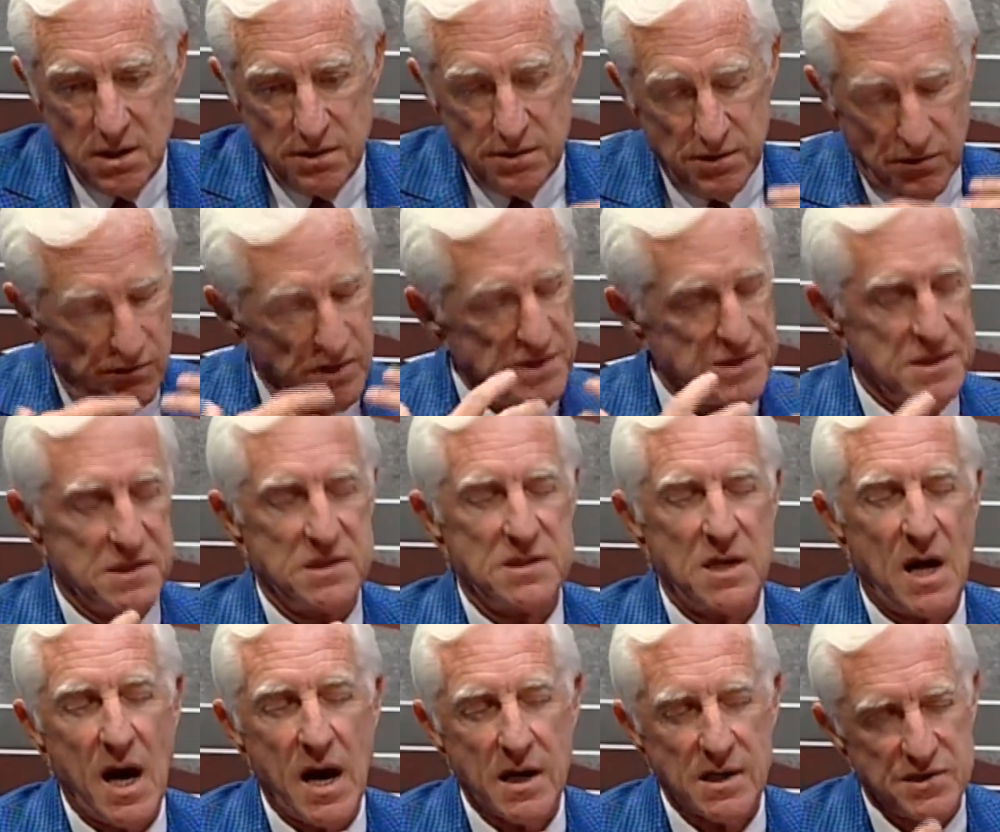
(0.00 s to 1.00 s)
there is a
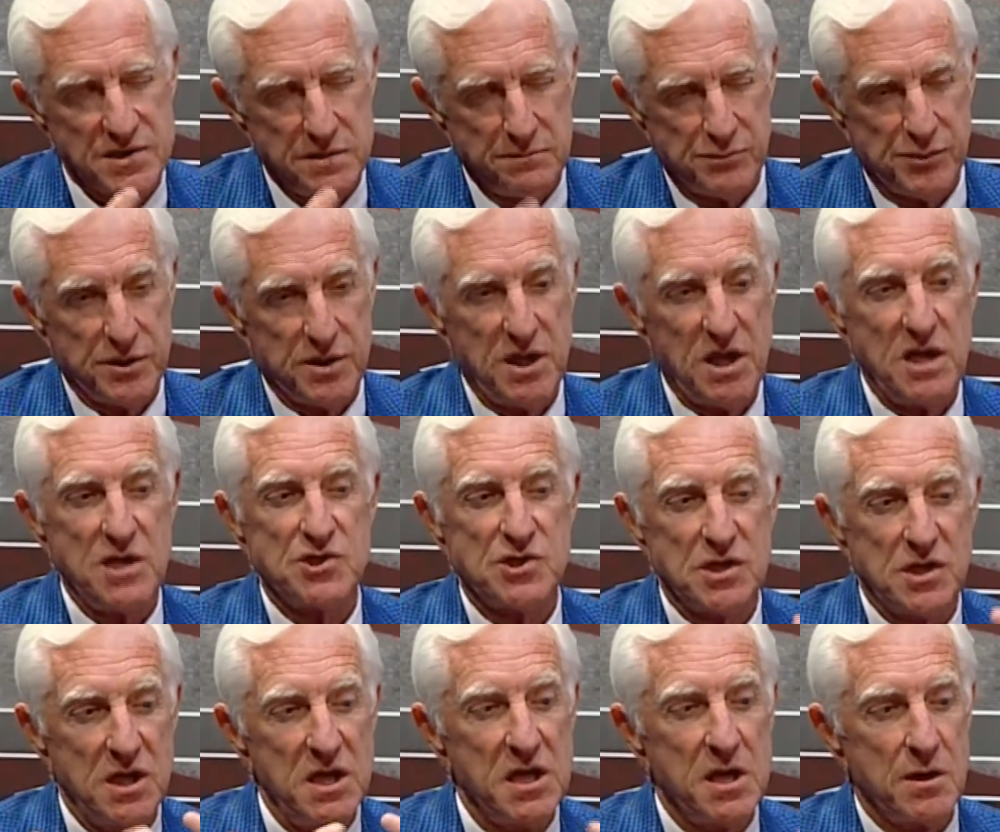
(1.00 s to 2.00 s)
tax
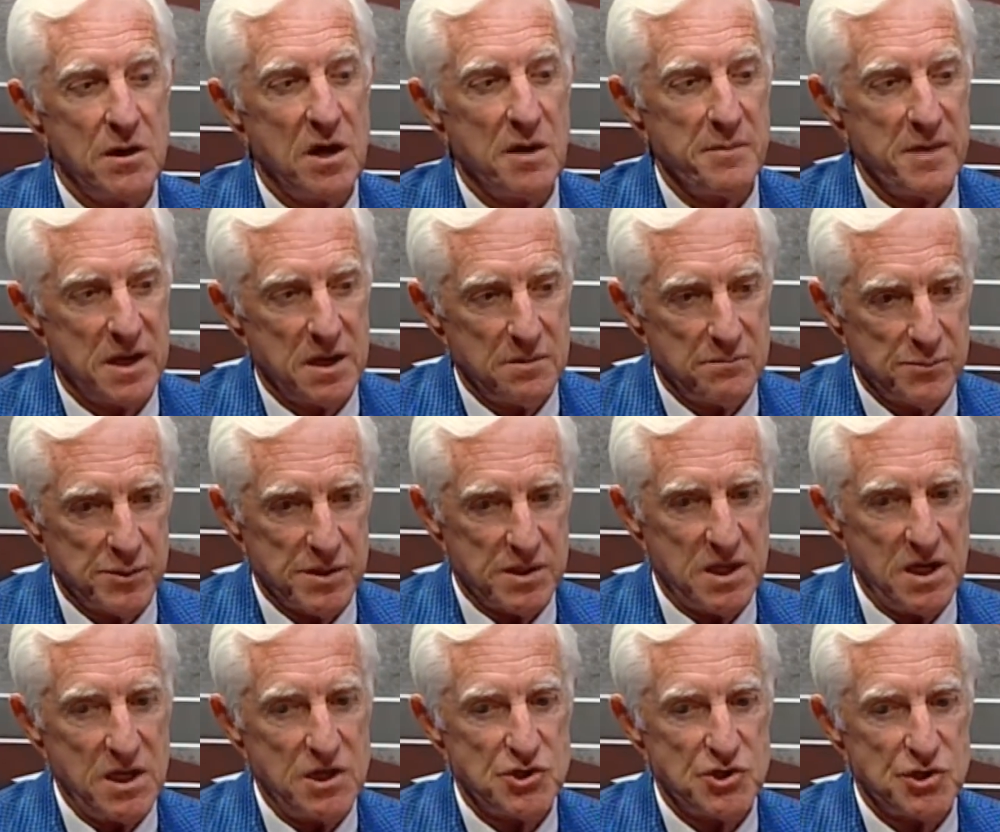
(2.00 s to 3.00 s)
implication, economic
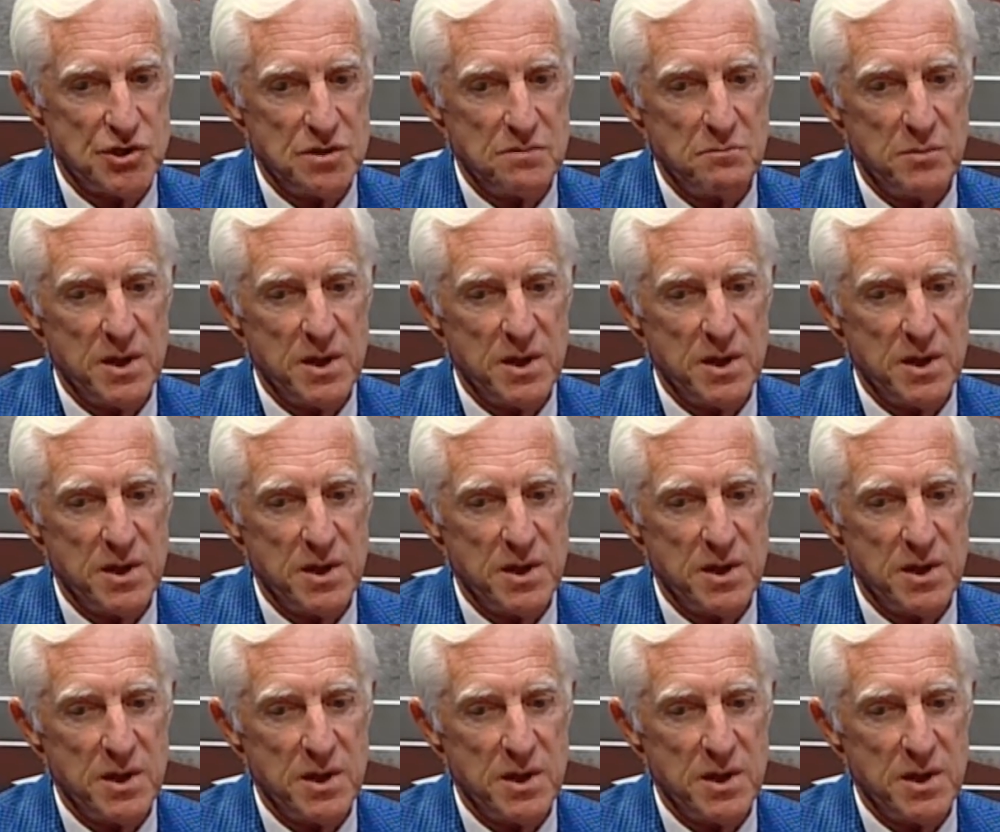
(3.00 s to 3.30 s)
implication,